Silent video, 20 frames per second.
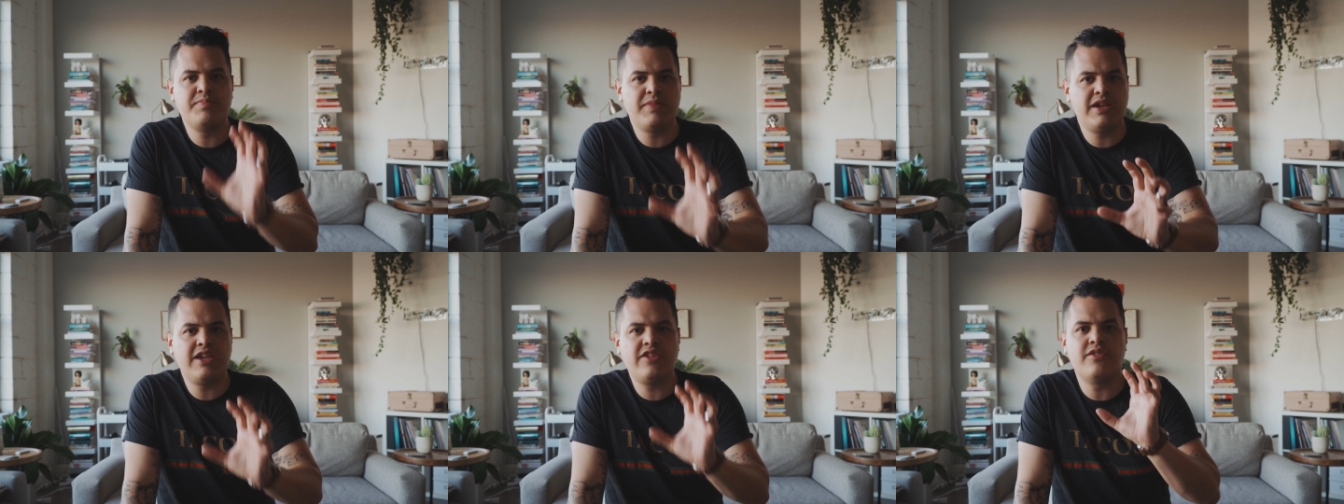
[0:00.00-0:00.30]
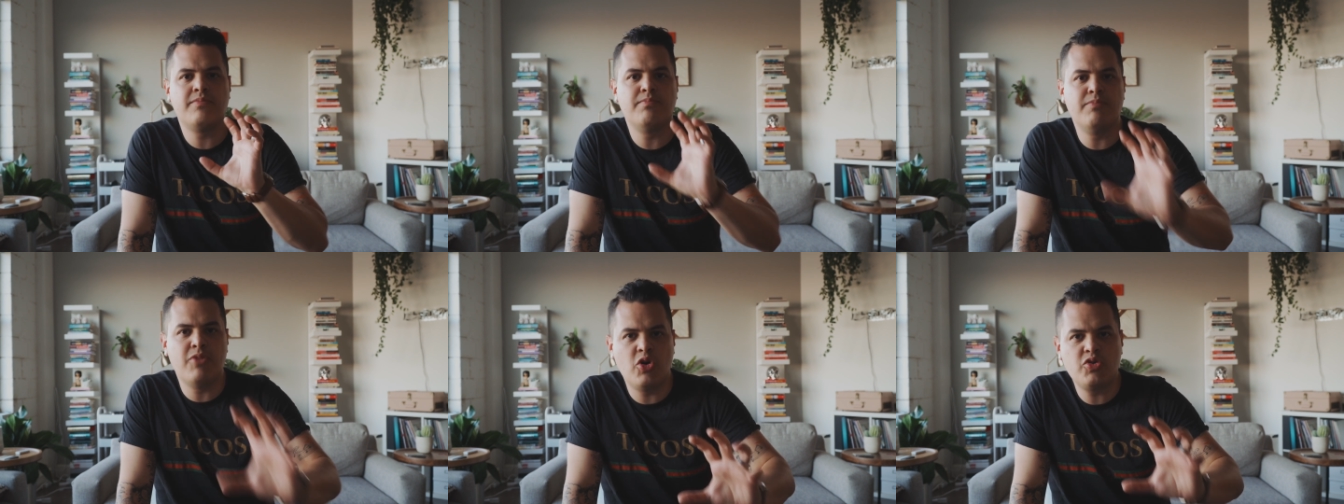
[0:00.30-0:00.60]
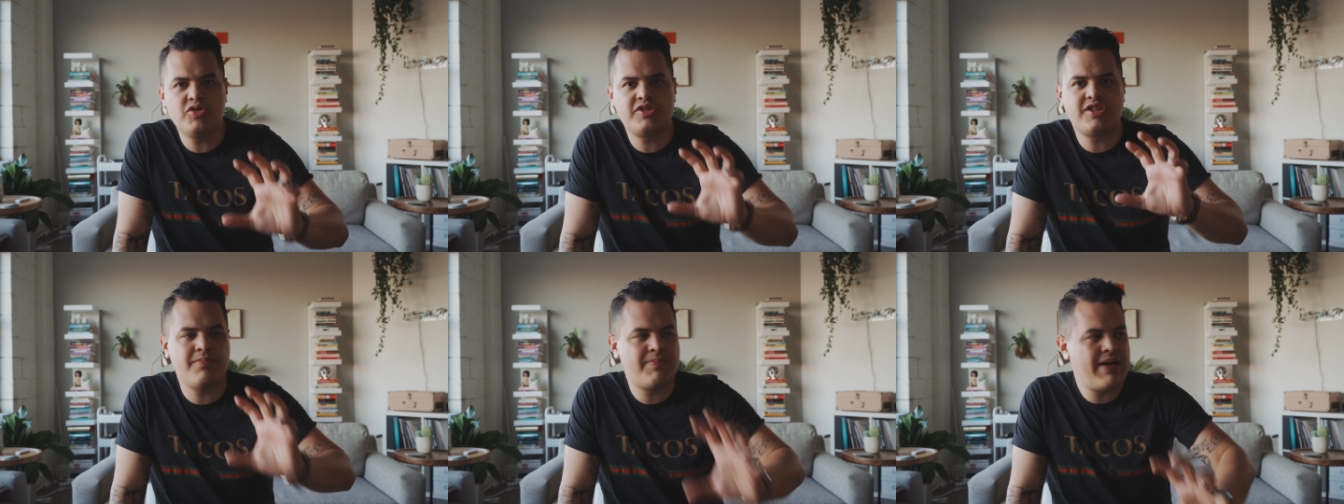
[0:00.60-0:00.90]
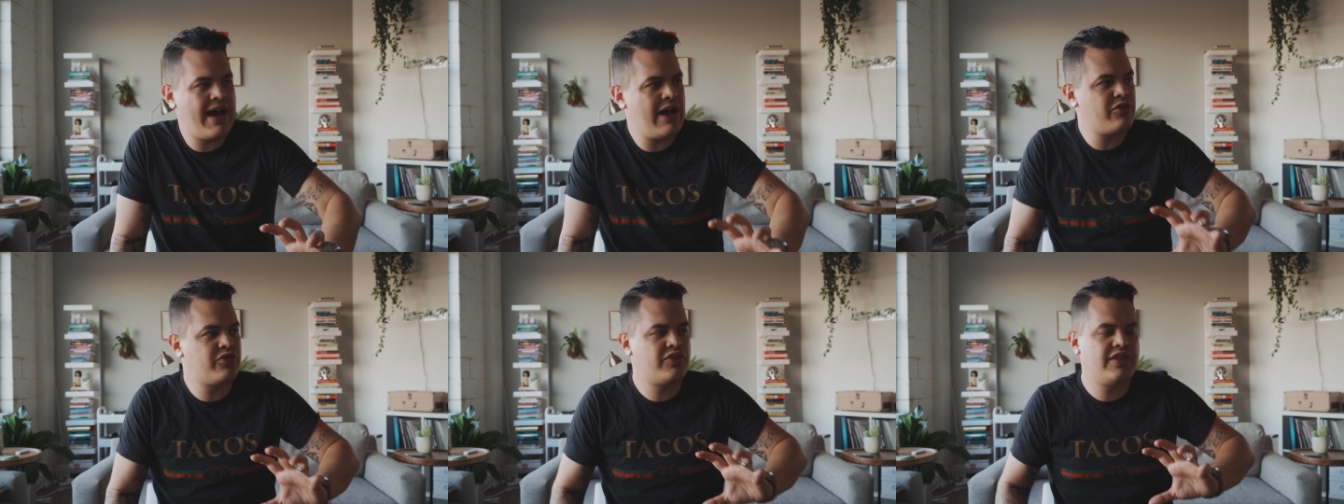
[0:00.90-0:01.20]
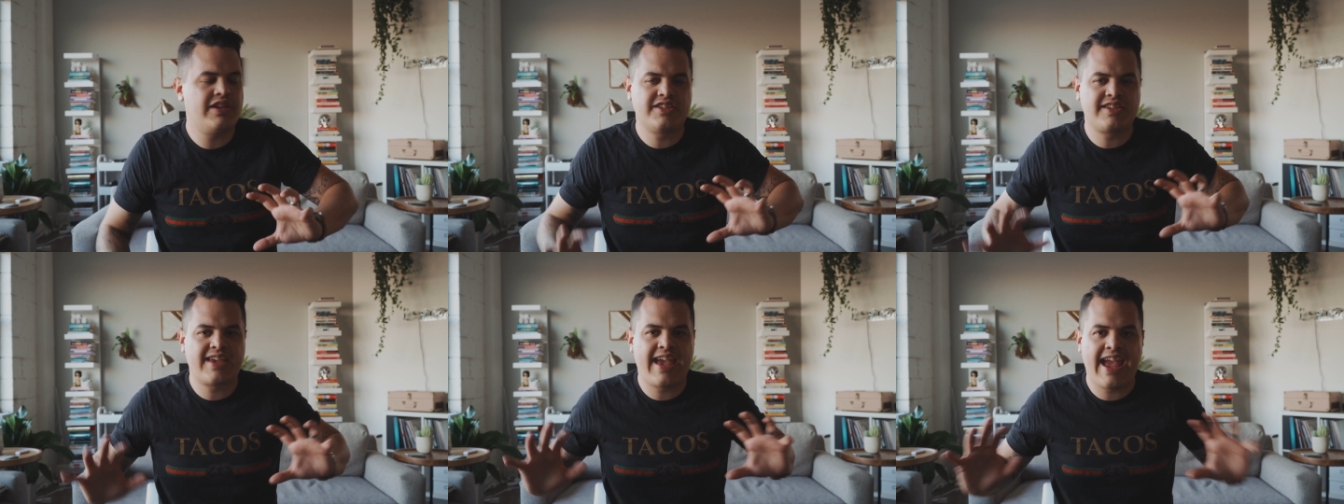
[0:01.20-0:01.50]
me the most about
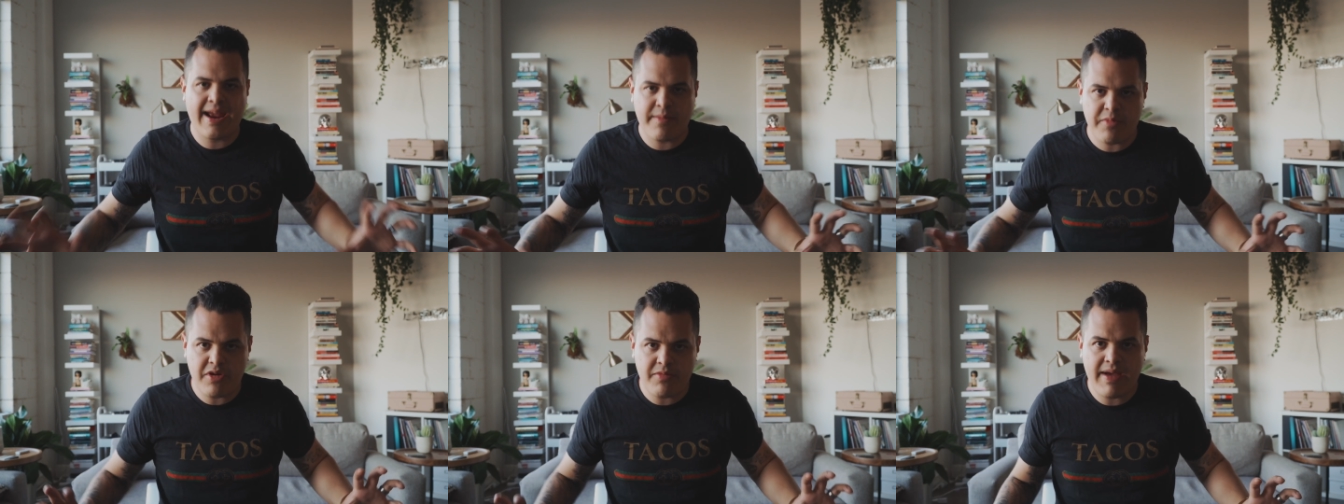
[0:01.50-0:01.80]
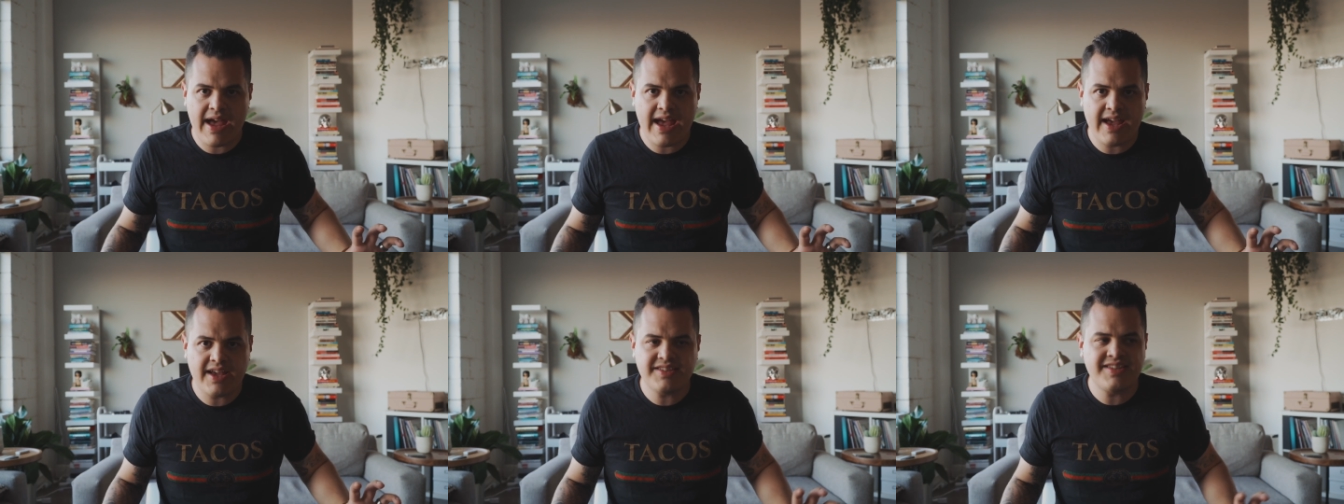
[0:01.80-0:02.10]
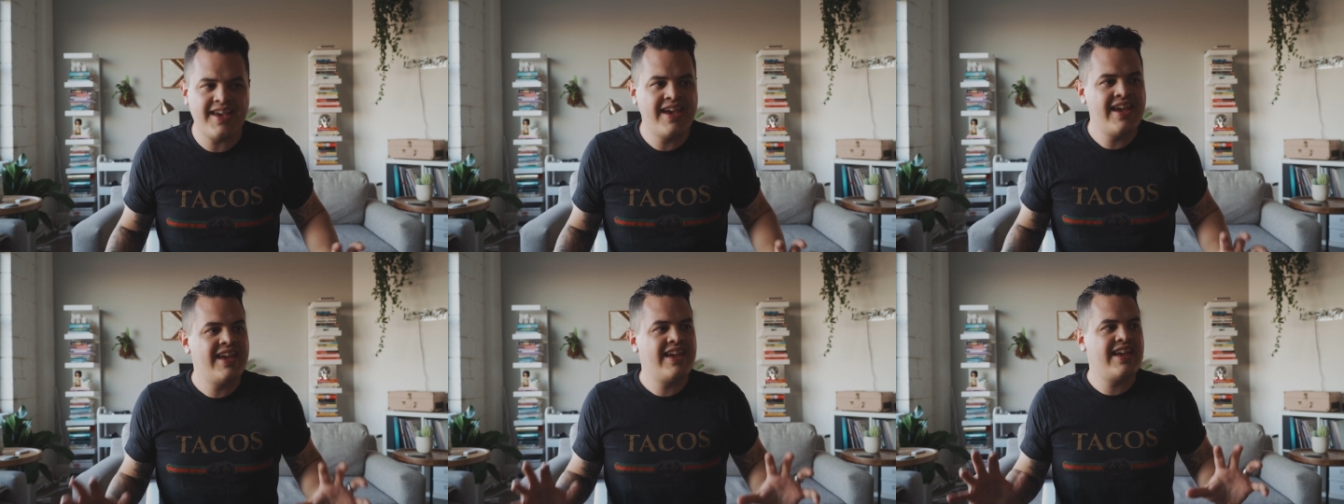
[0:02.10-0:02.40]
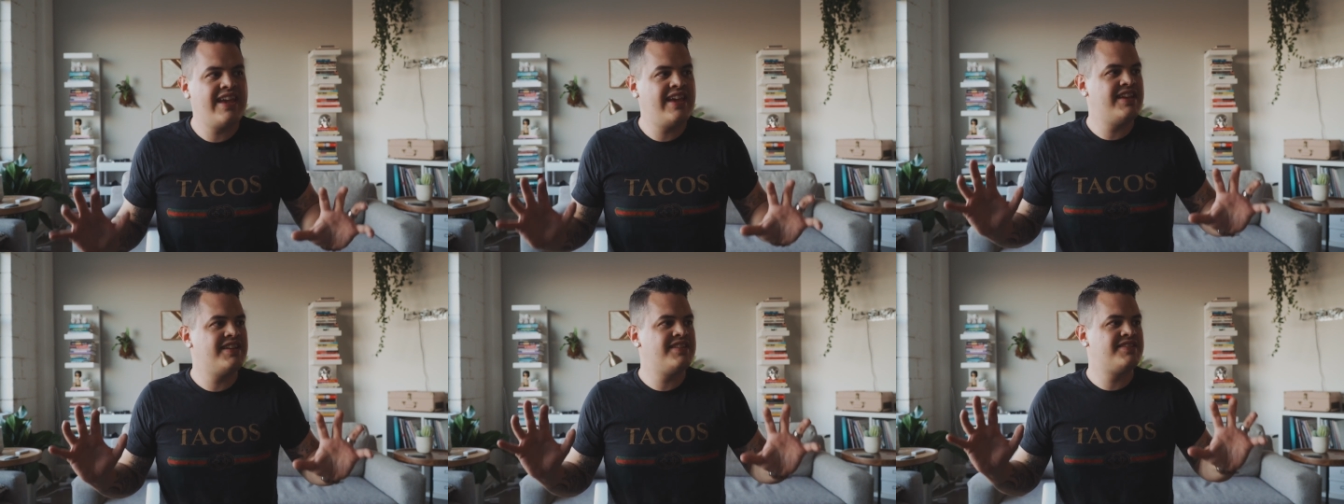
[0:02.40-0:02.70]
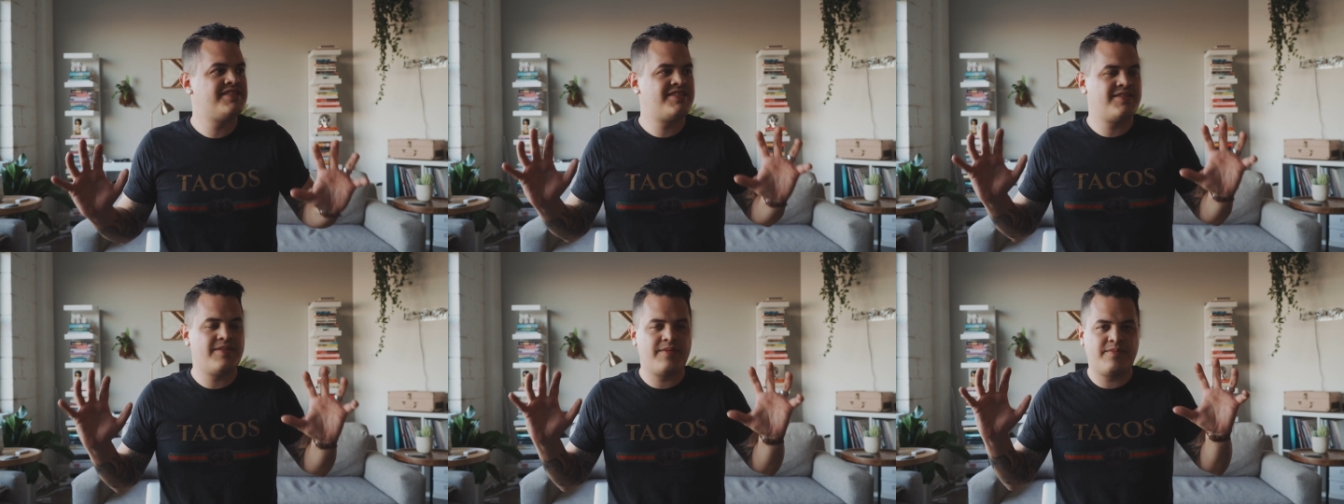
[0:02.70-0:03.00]
these camera bags
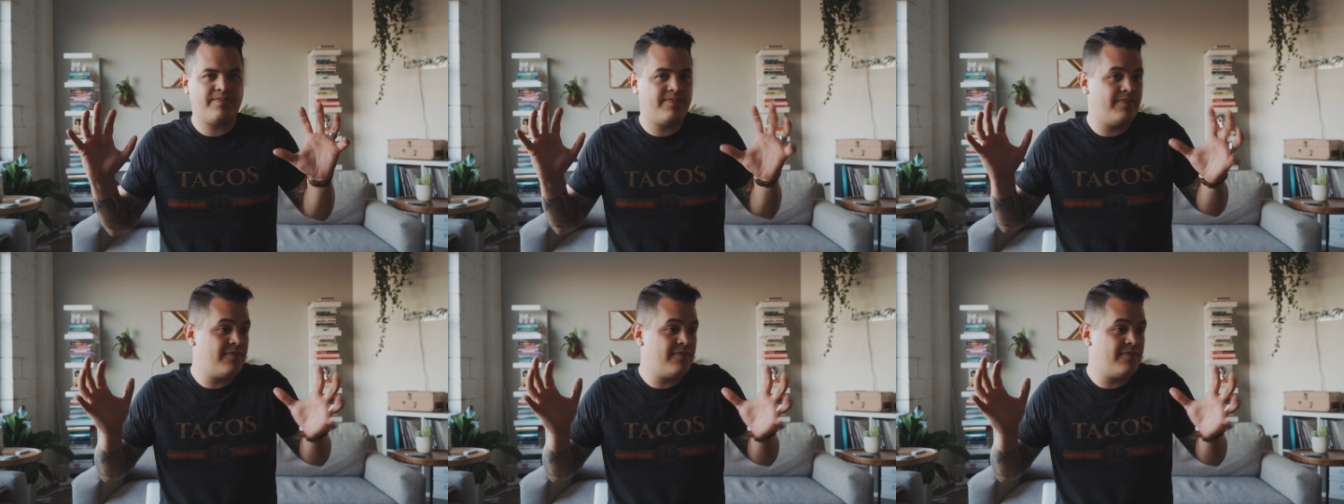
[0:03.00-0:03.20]
is,